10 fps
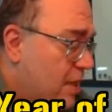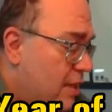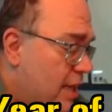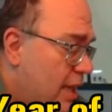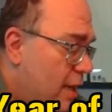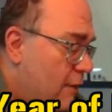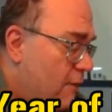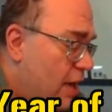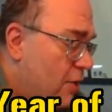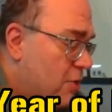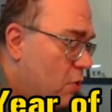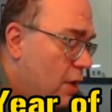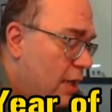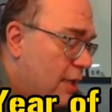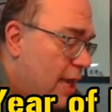the final scoring
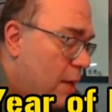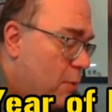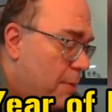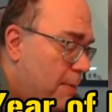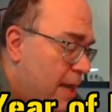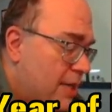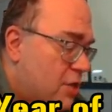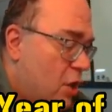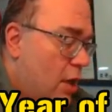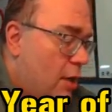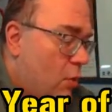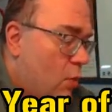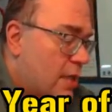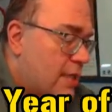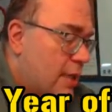in the game will be based on
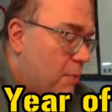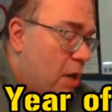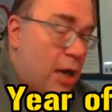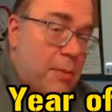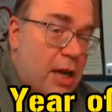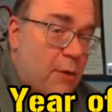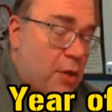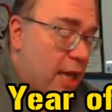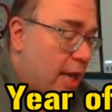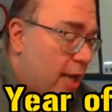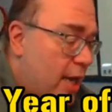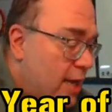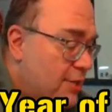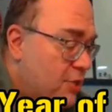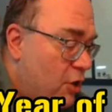what's in the bottom here for the AI.
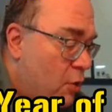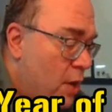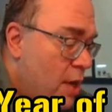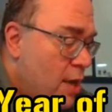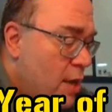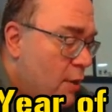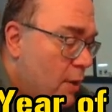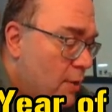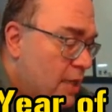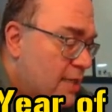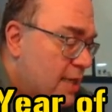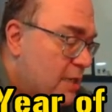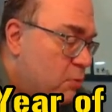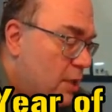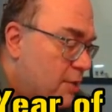So this says
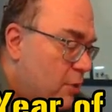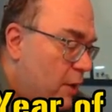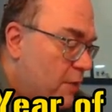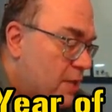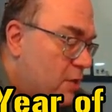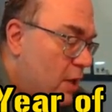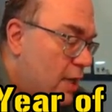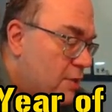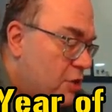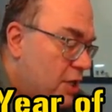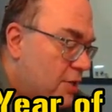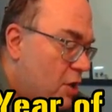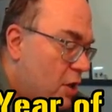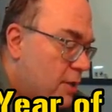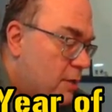plus three if this card has adjacent
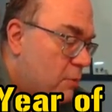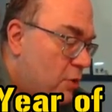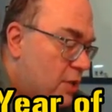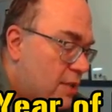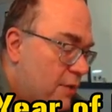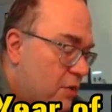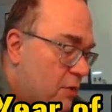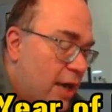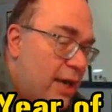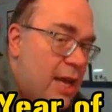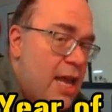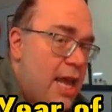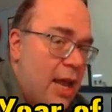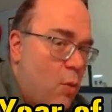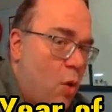cards on both its left and right.
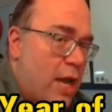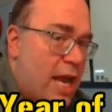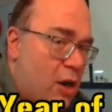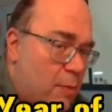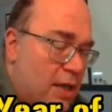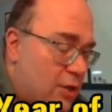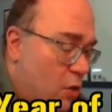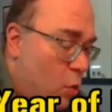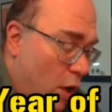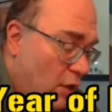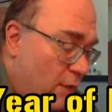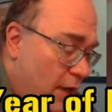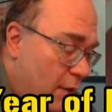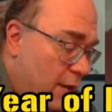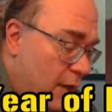It won't care about the
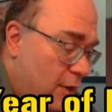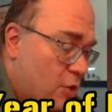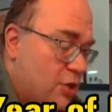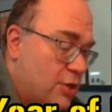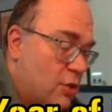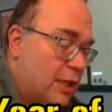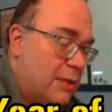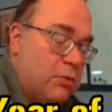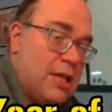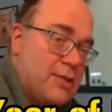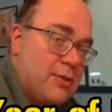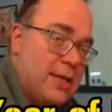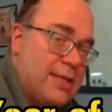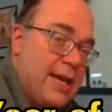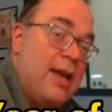qualifier there. It'll just look at the plus three and
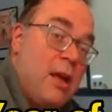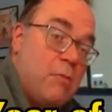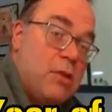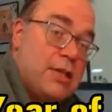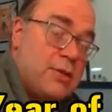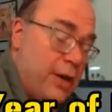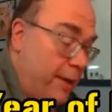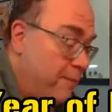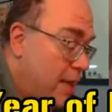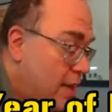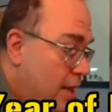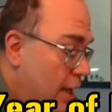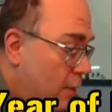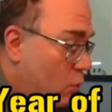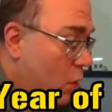say plus three.
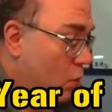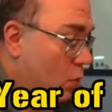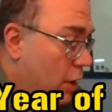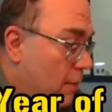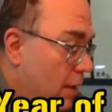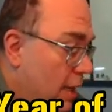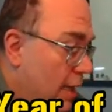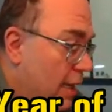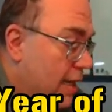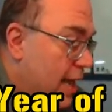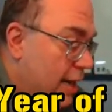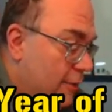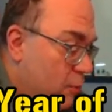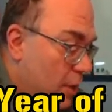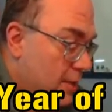It won't worry about any negative
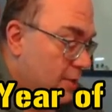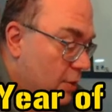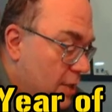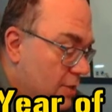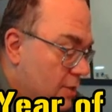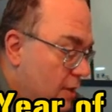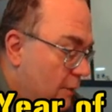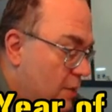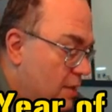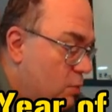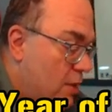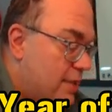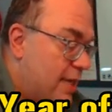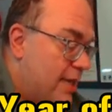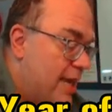points. So this, if this one
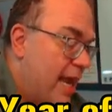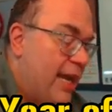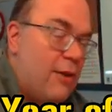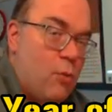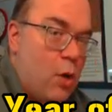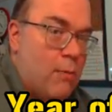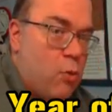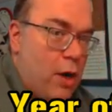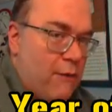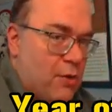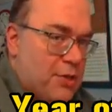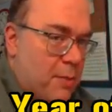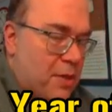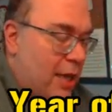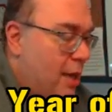said negative one point for
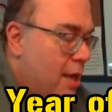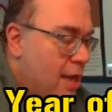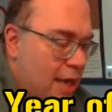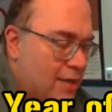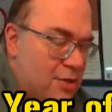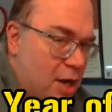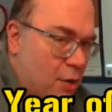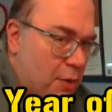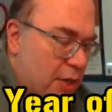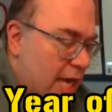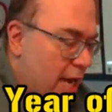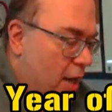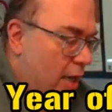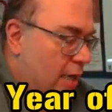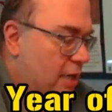something, it's not going to care.
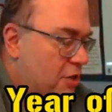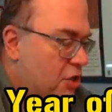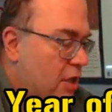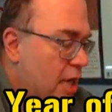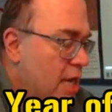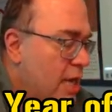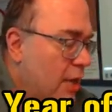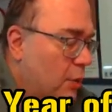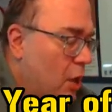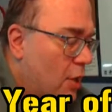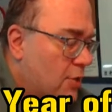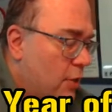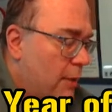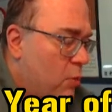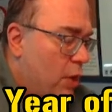In addition, it will also
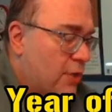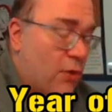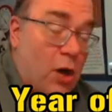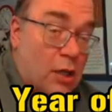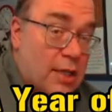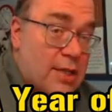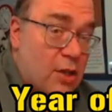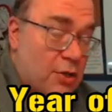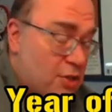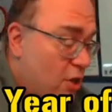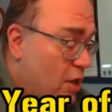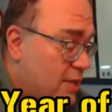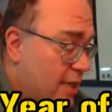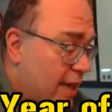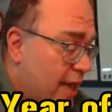get points for all the stars
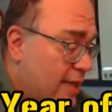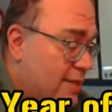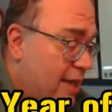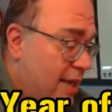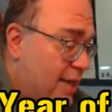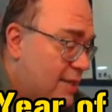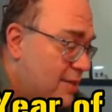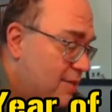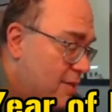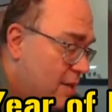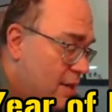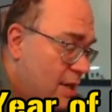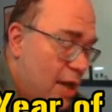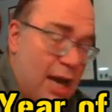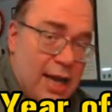that it has in its
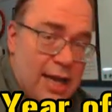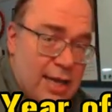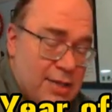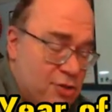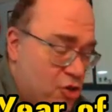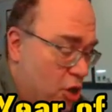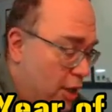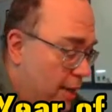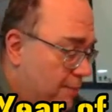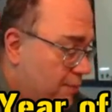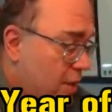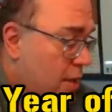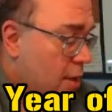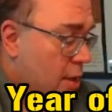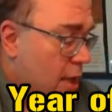uh, in its journey.
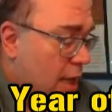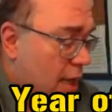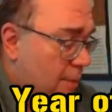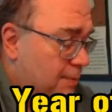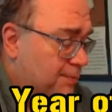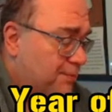Um,